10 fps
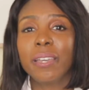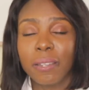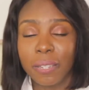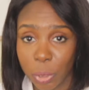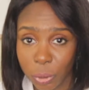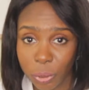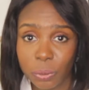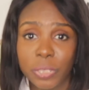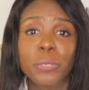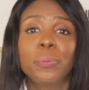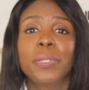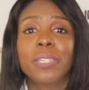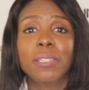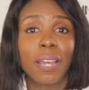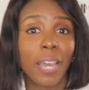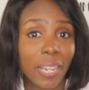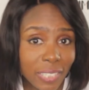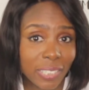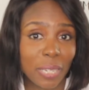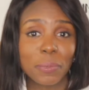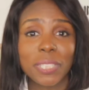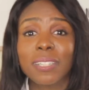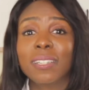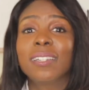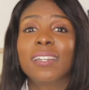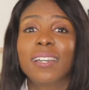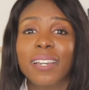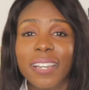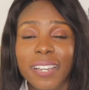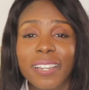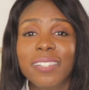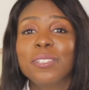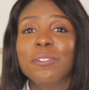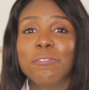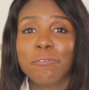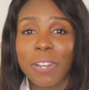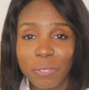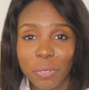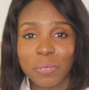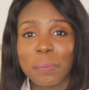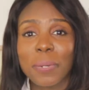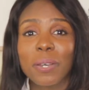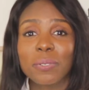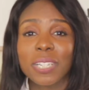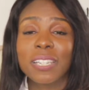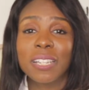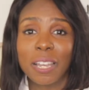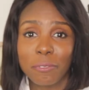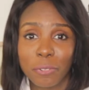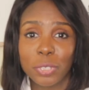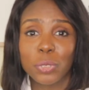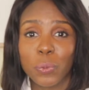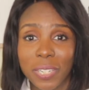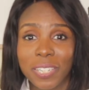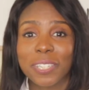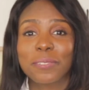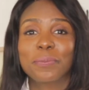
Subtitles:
a total newbie and a skeptic, earned £500 in her first week.